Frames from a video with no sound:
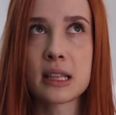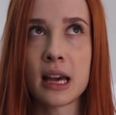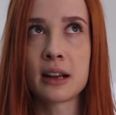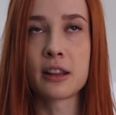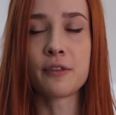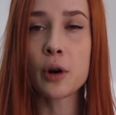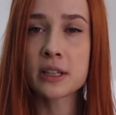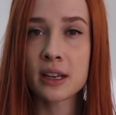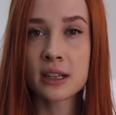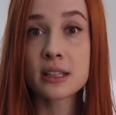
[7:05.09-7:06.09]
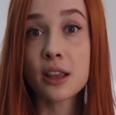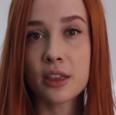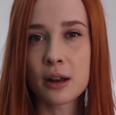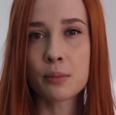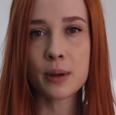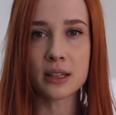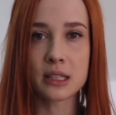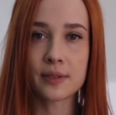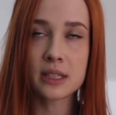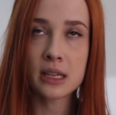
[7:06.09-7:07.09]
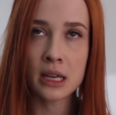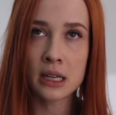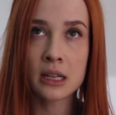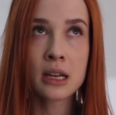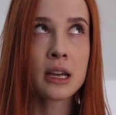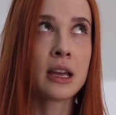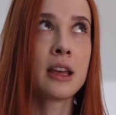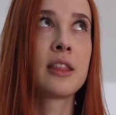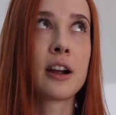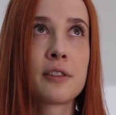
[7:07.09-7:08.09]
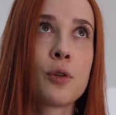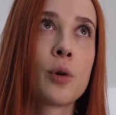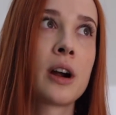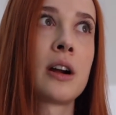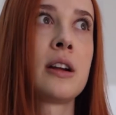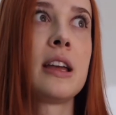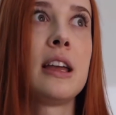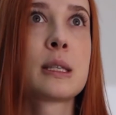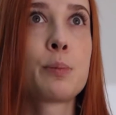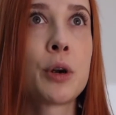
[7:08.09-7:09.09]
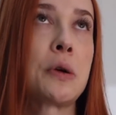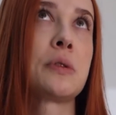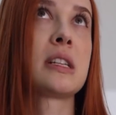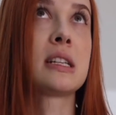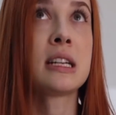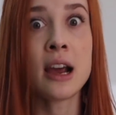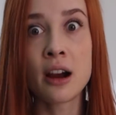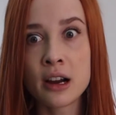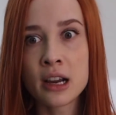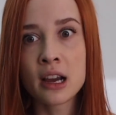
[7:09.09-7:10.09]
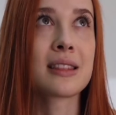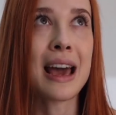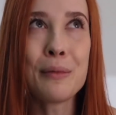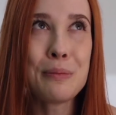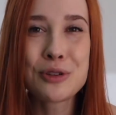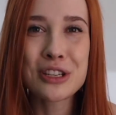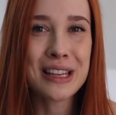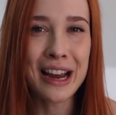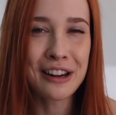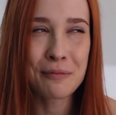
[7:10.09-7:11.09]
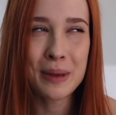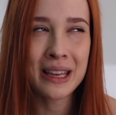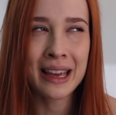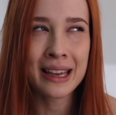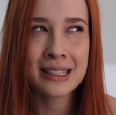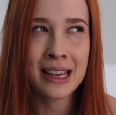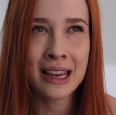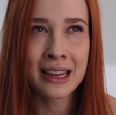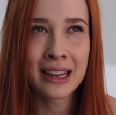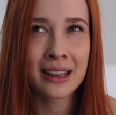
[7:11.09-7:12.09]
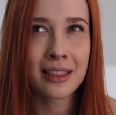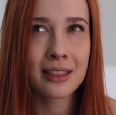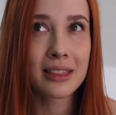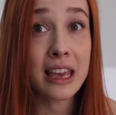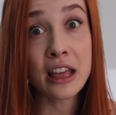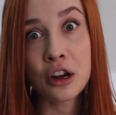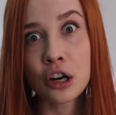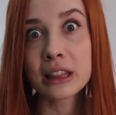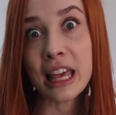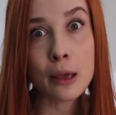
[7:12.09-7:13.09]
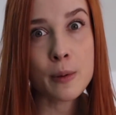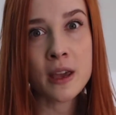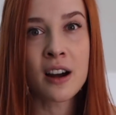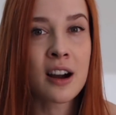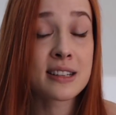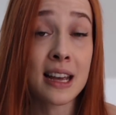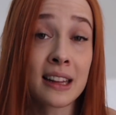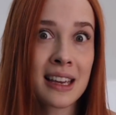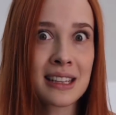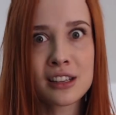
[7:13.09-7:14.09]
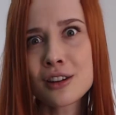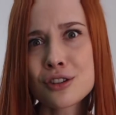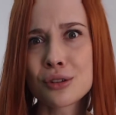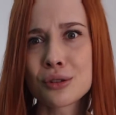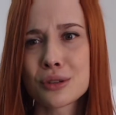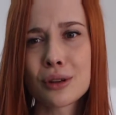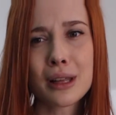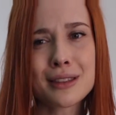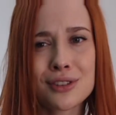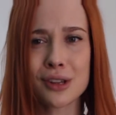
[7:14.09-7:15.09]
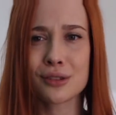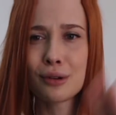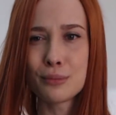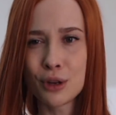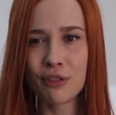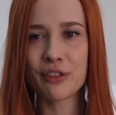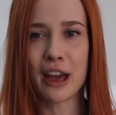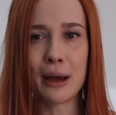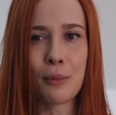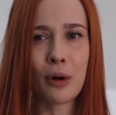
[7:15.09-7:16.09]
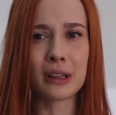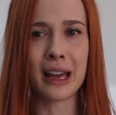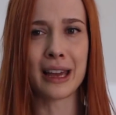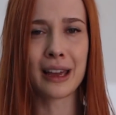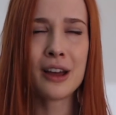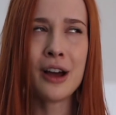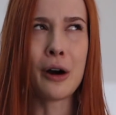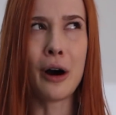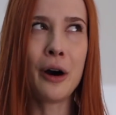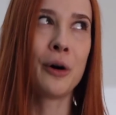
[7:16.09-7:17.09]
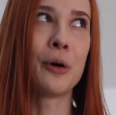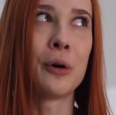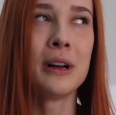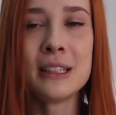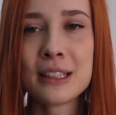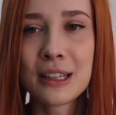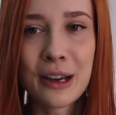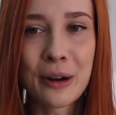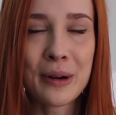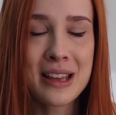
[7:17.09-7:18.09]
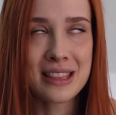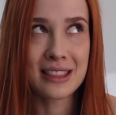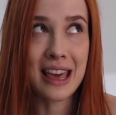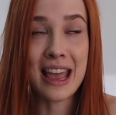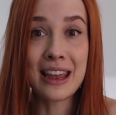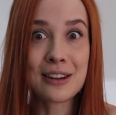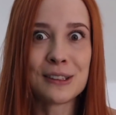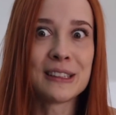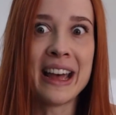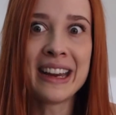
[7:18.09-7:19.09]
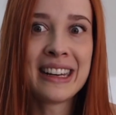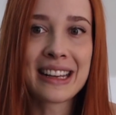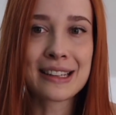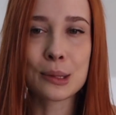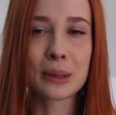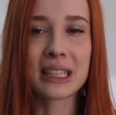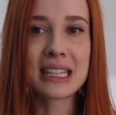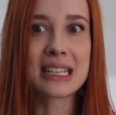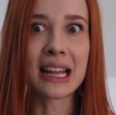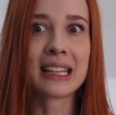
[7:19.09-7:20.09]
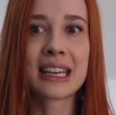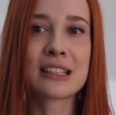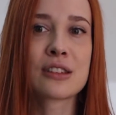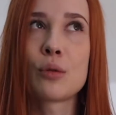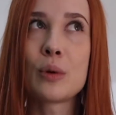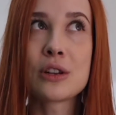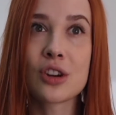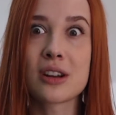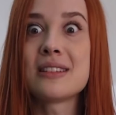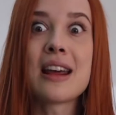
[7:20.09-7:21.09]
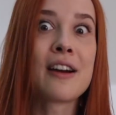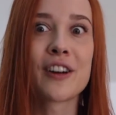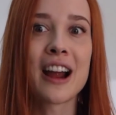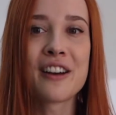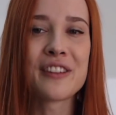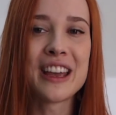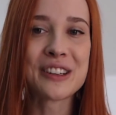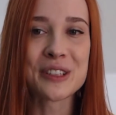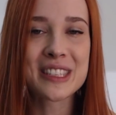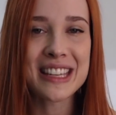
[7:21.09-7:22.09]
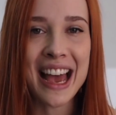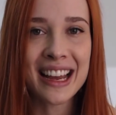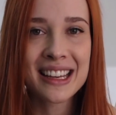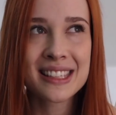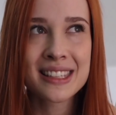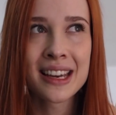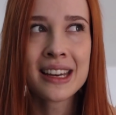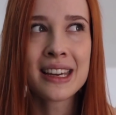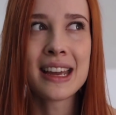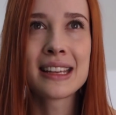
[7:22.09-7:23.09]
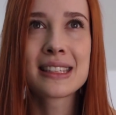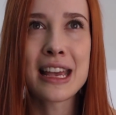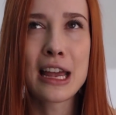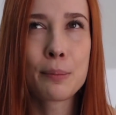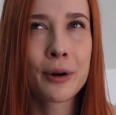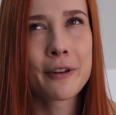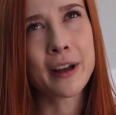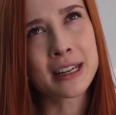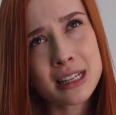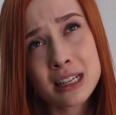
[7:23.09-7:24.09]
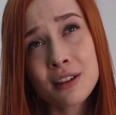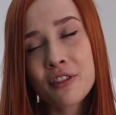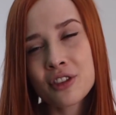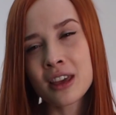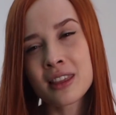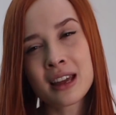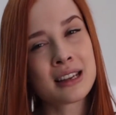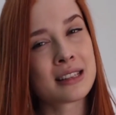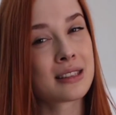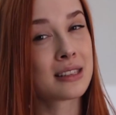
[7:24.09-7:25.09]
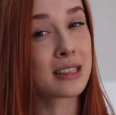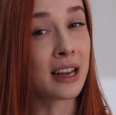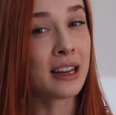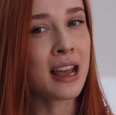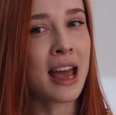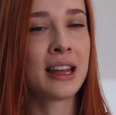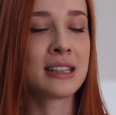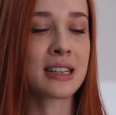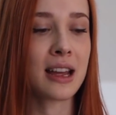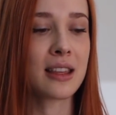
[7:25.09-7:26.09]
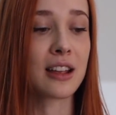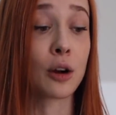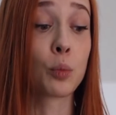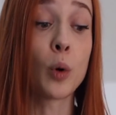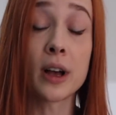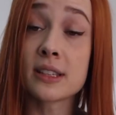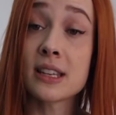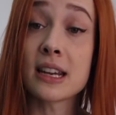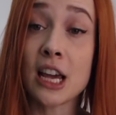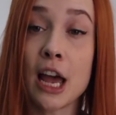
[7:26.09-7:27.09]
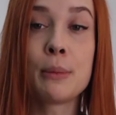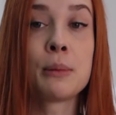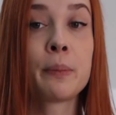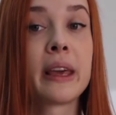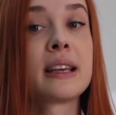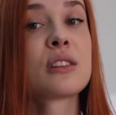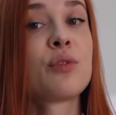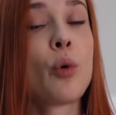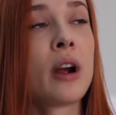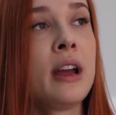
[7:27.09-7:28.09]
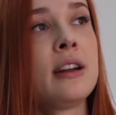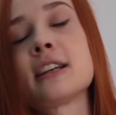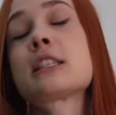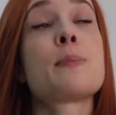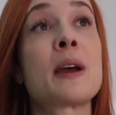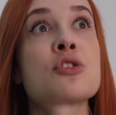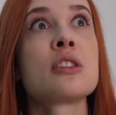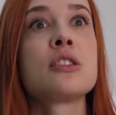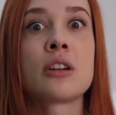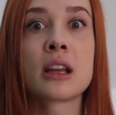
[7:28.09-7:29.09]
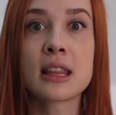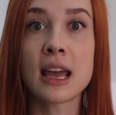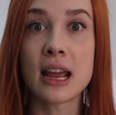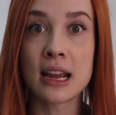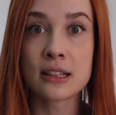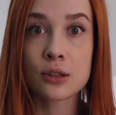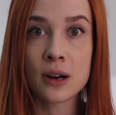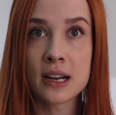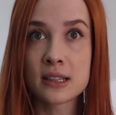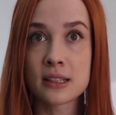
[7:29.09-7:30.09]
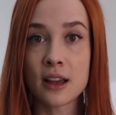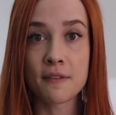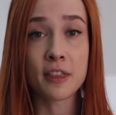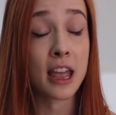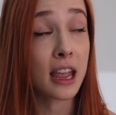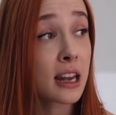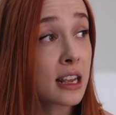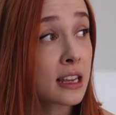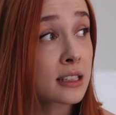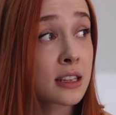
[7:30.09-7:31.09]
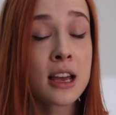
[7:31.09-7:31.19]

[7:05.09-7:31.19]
that the foreskin is a thin piece of skin, therefore it's prone to tearing. That would just kind of be like saying the inner labia are delicate tissues, so let's just remove them. Or like, oh, the anal lining is really delicate, so we should never have anal sex. It's a preventative thing that is done, and there was a time and place for it, especially during the AIDS crisis of the 80s,